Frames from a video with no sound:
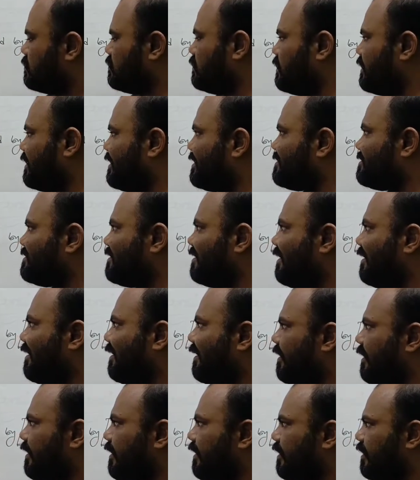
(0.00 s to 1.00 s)
That is,
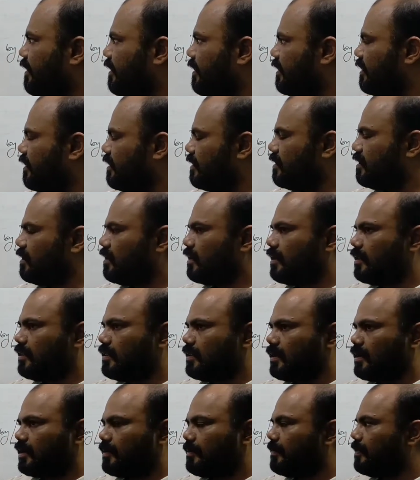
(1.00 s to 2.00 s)
here
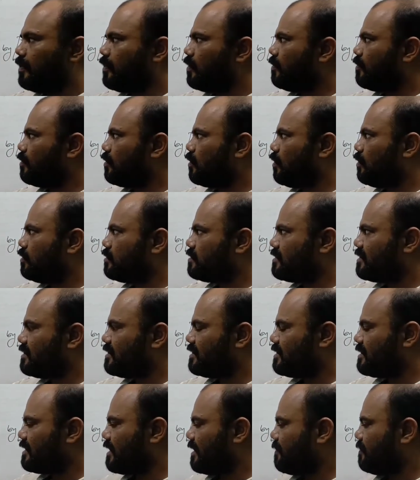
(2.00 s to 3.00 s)
the number of rows
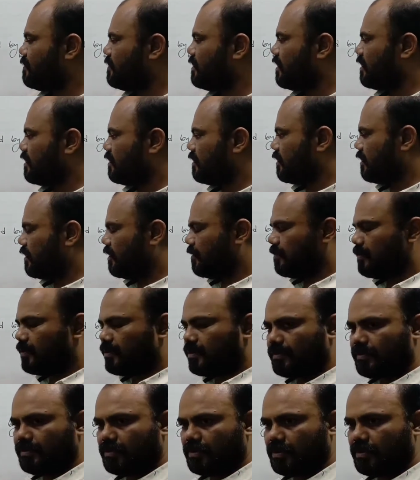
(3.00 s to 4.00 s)
is m, here the number
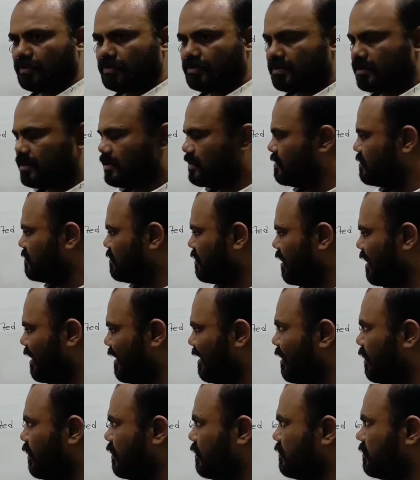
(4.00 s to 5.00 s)
of rows is
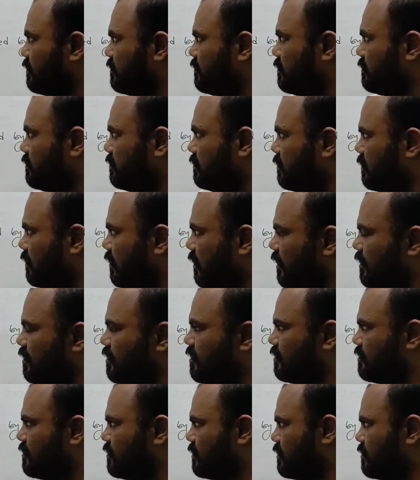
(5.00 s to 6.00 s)
n,
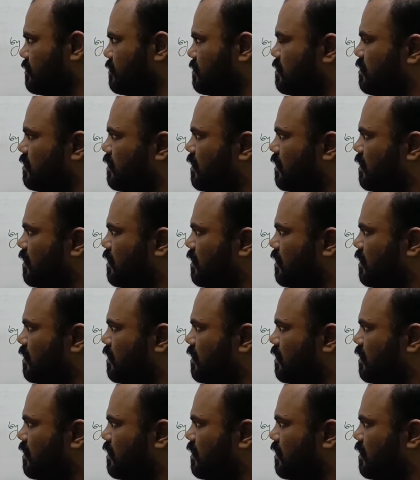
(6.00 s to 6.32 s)
interchanged.